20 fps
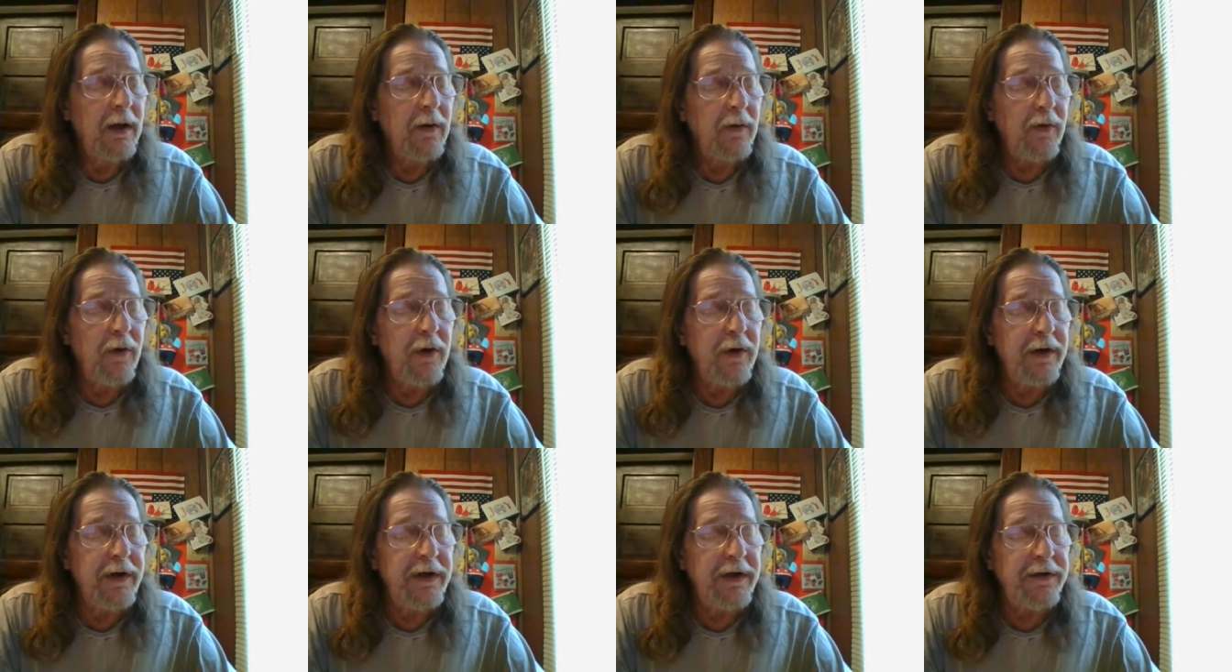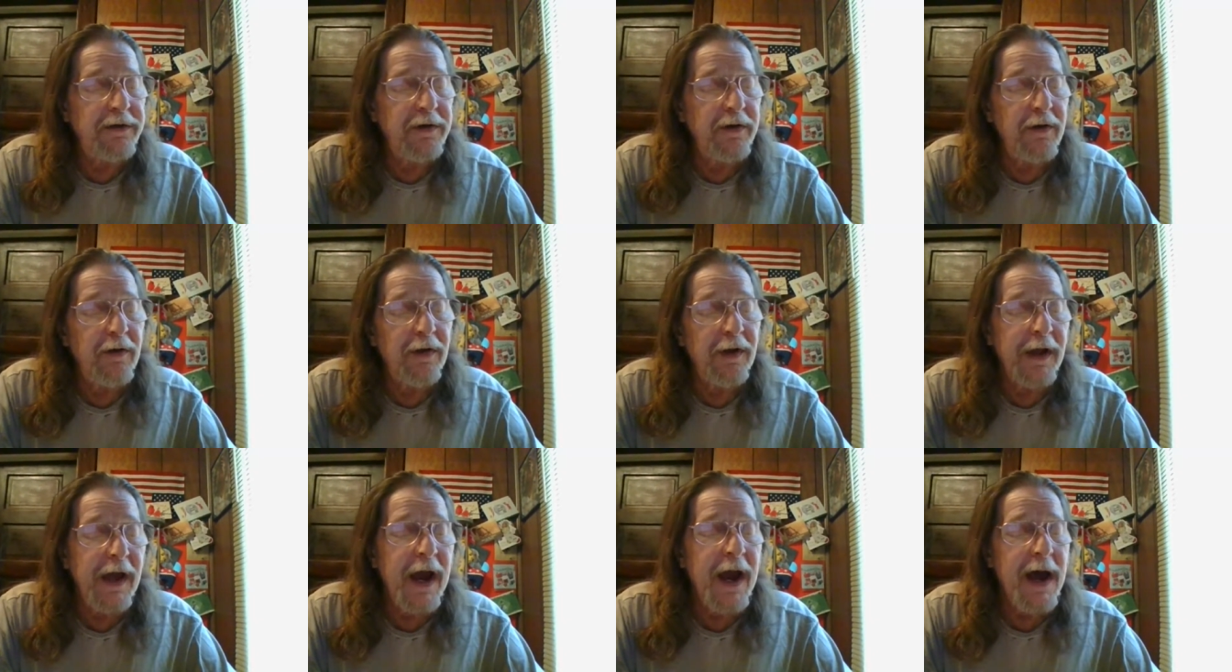Rudy
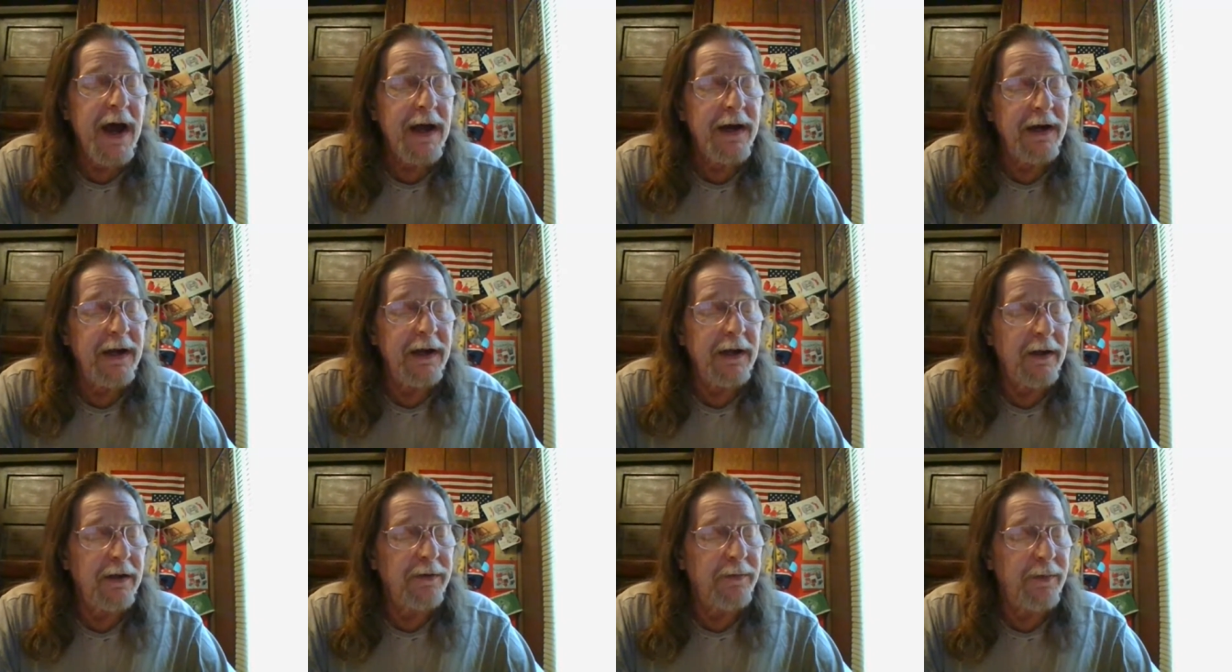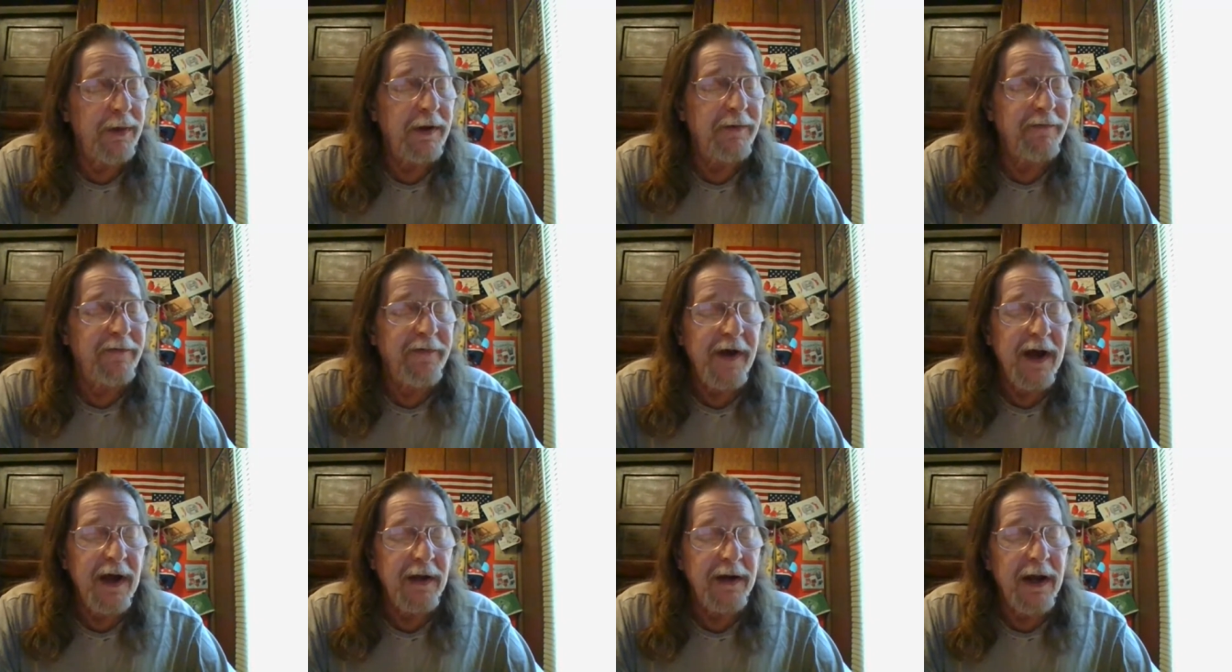Giuliani has been
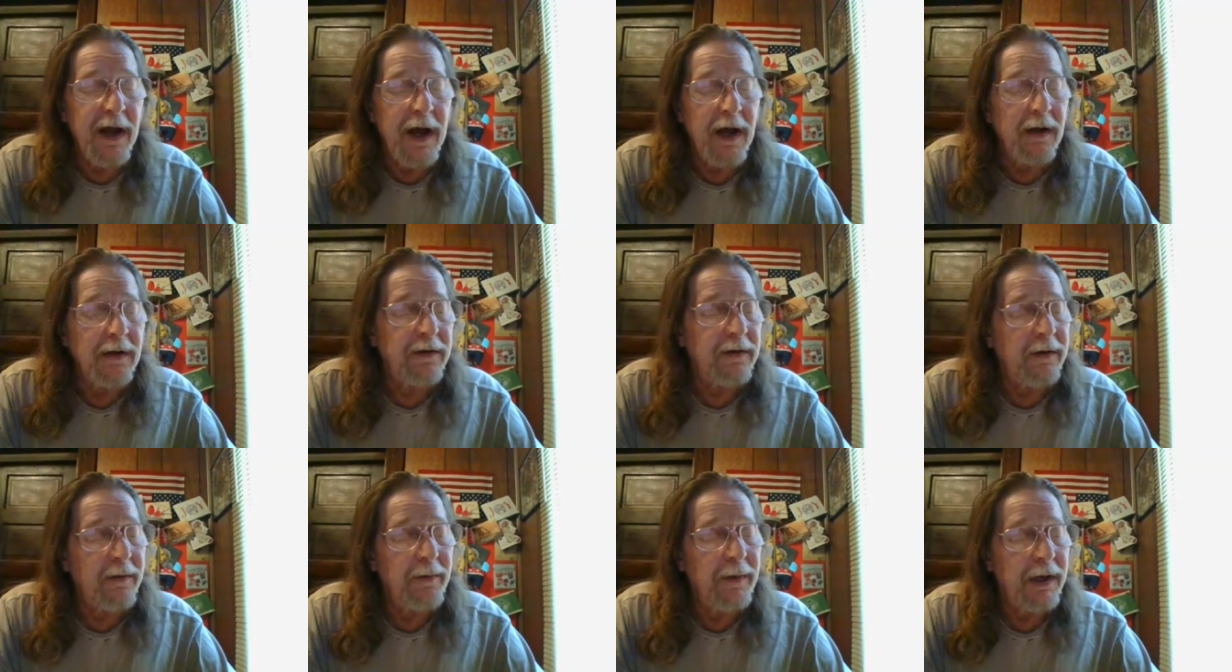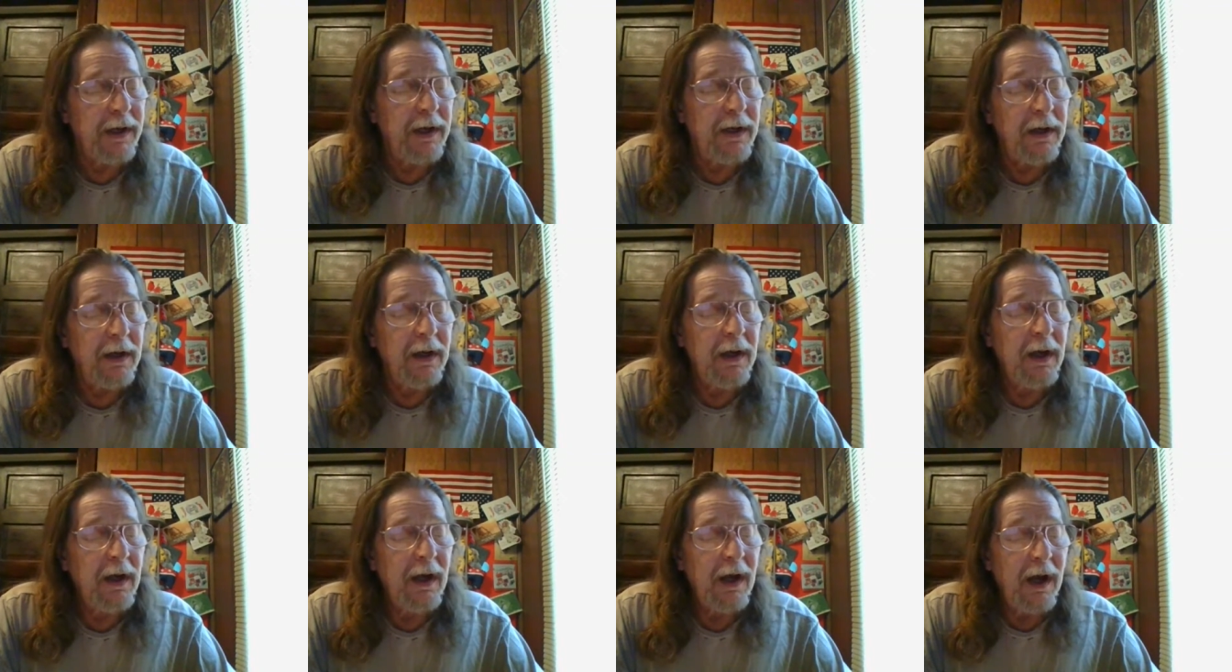found out to be
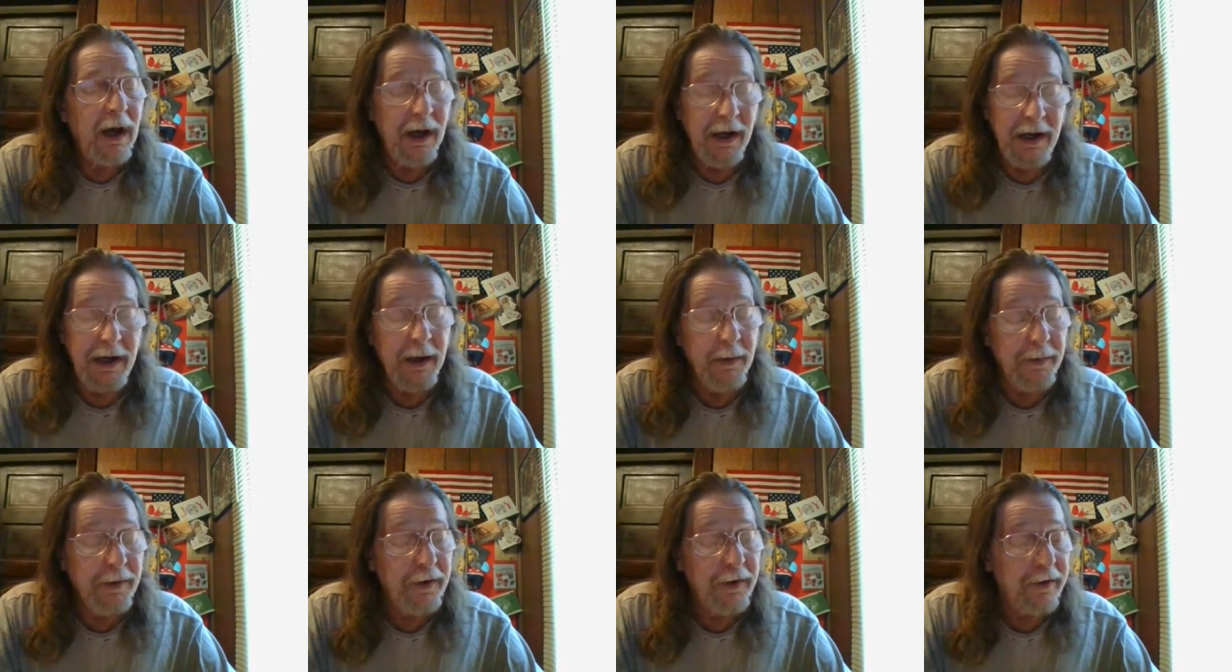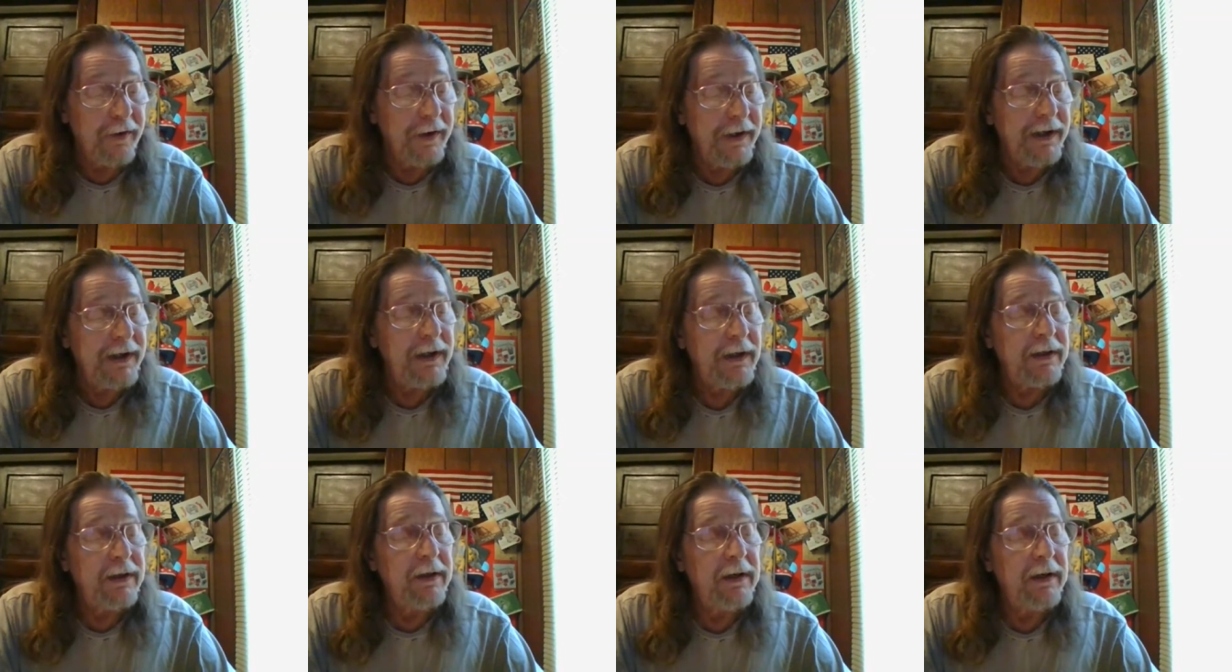a hypocrite.